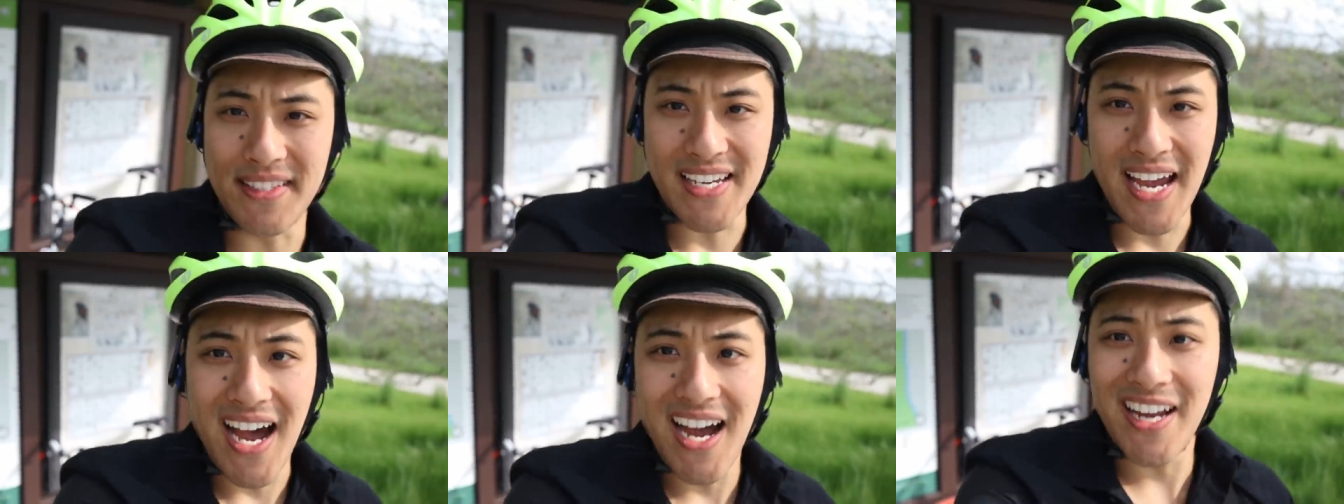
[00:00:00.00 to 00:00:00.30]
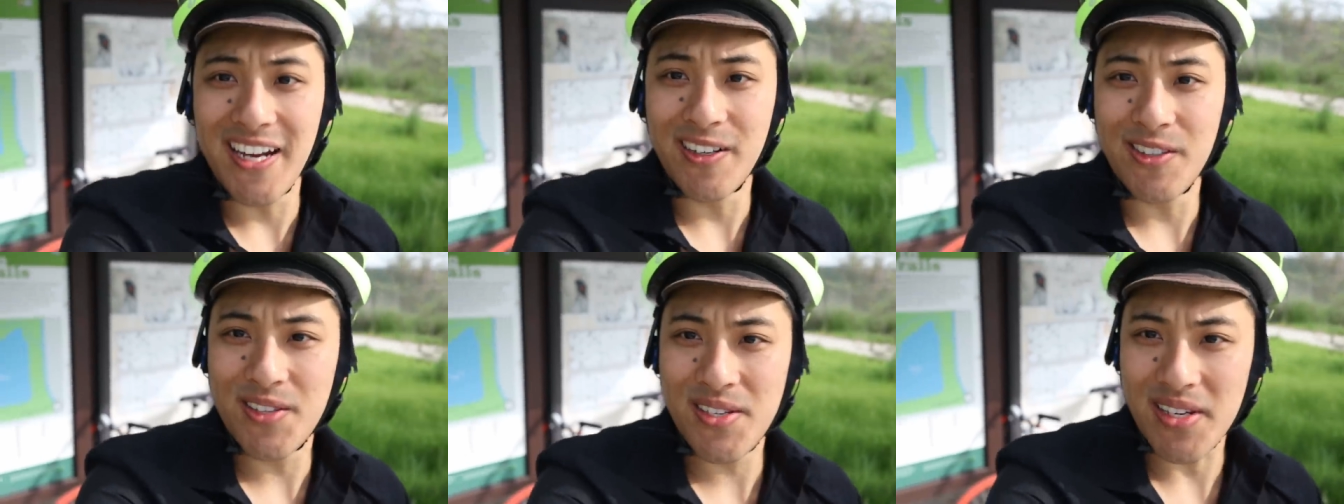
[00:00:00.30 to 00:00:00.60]

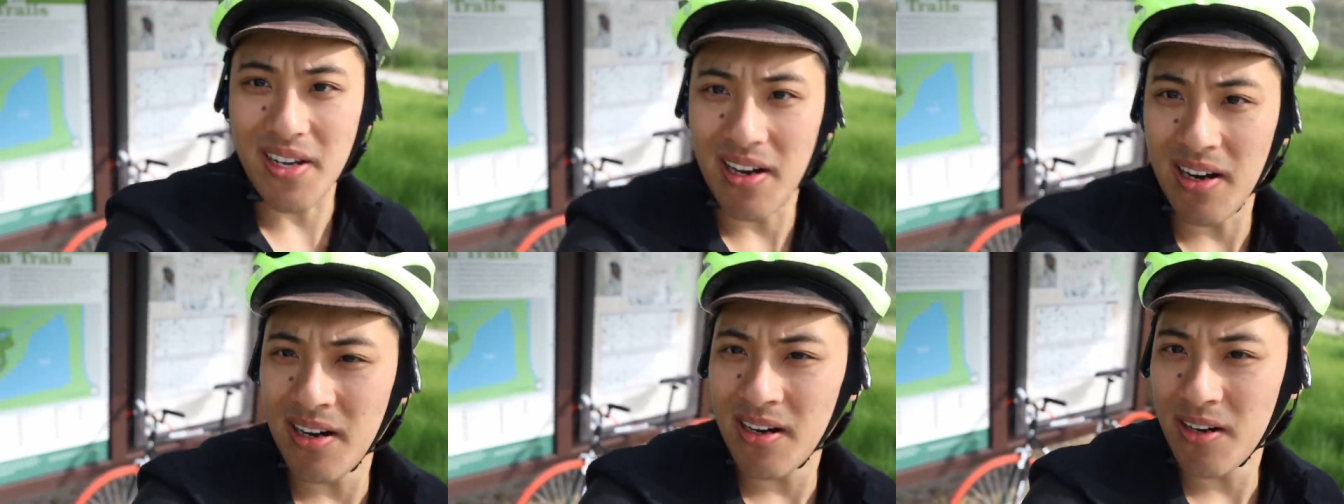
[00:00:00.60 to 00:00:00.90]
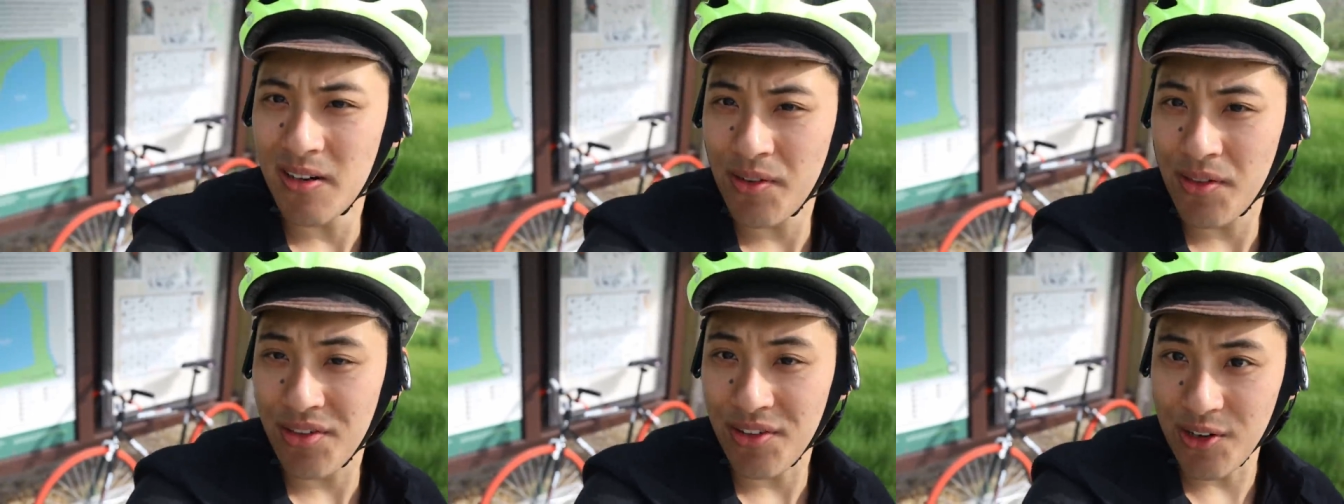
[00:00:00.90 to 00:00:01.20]
tires
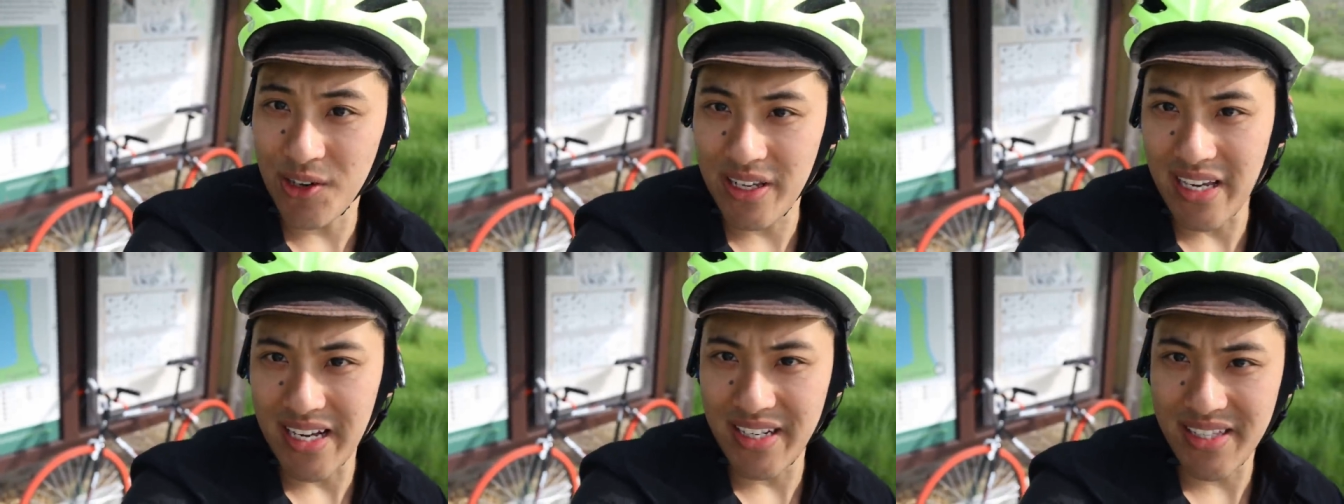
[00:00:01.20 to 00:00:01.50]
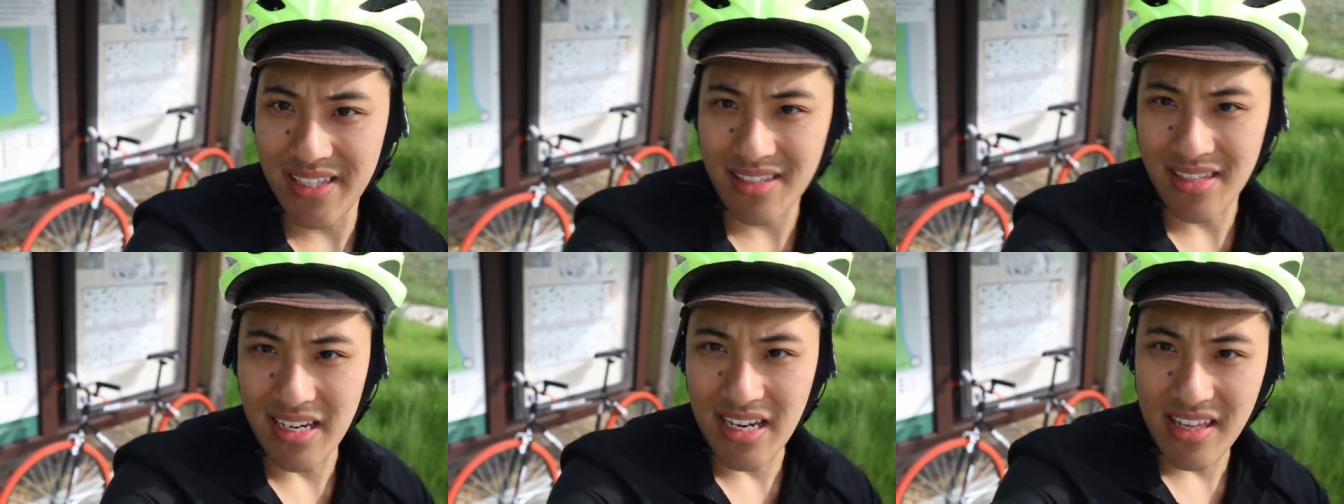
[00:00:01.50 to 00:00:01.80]
are
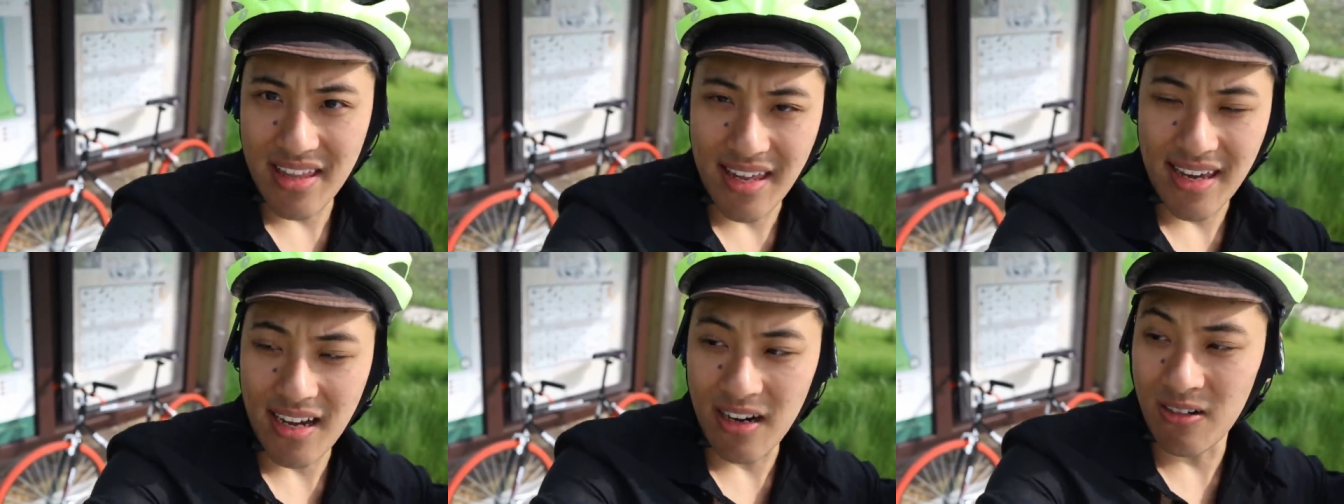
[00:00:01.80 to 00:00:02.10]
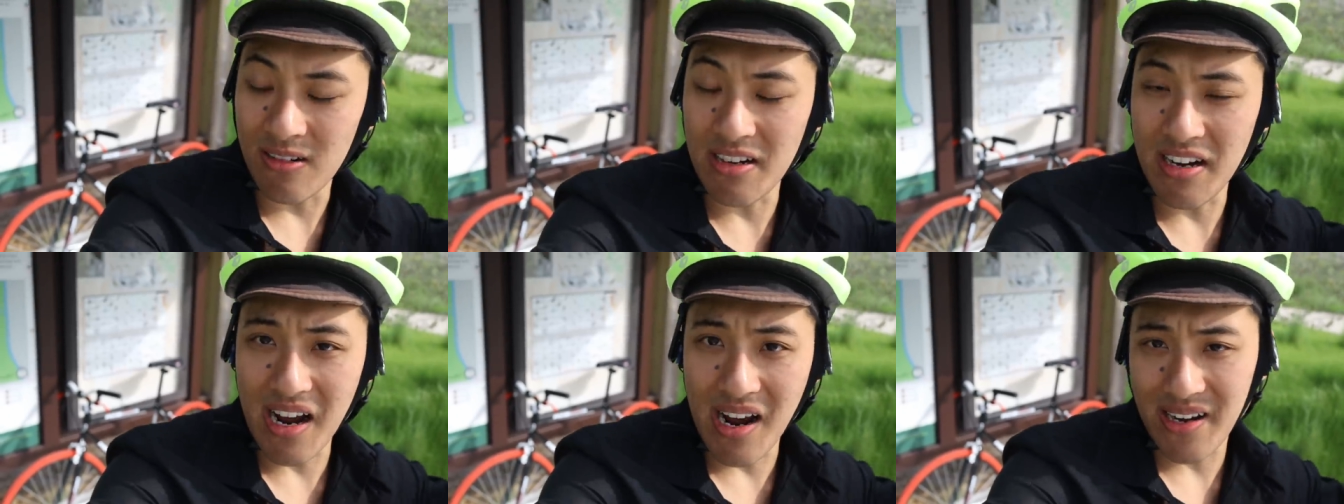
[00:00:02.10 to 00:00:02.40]
38C, they
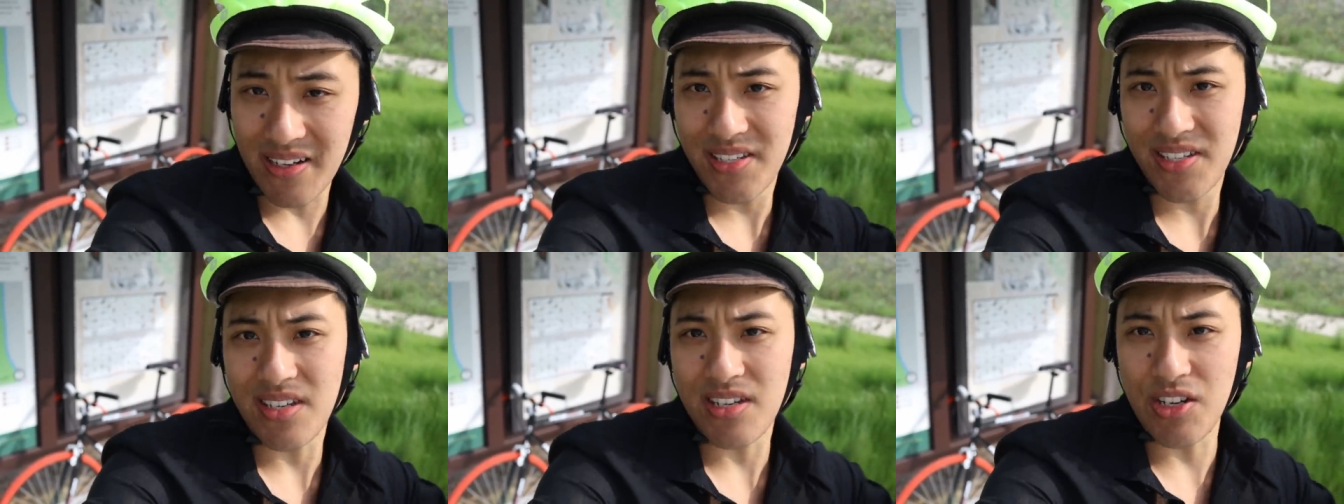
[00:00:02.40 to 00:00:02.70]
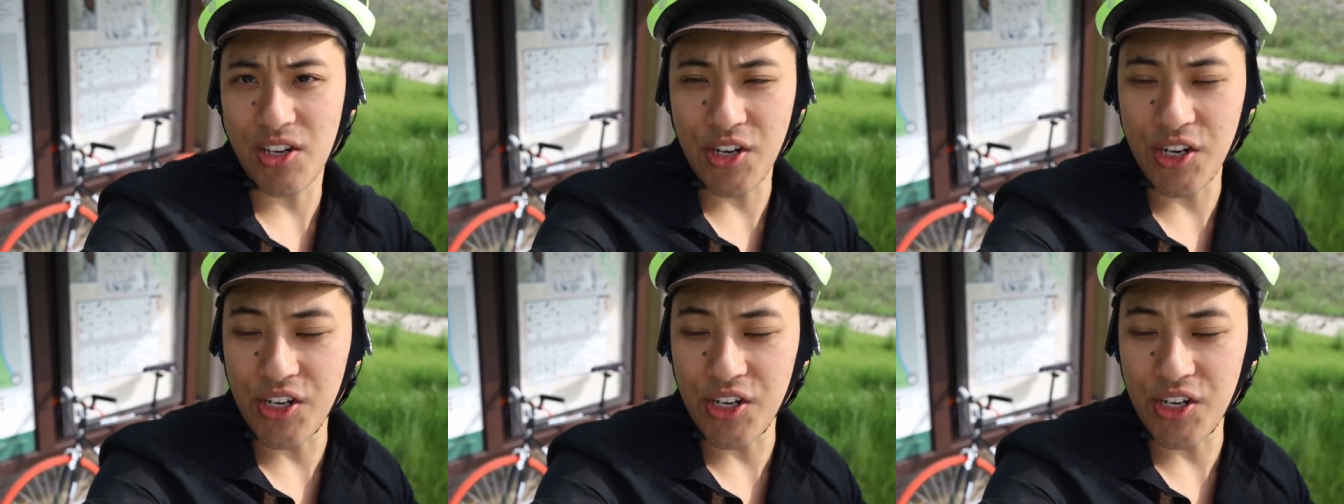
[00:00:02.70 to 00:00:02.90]
are nice and